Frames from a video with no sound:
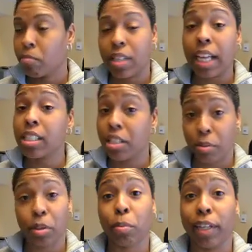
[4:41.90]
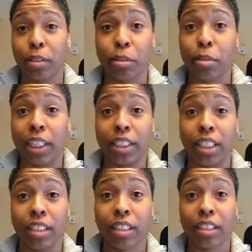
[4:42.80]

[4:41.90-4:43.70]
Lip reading: That's zero to breakthrough right there.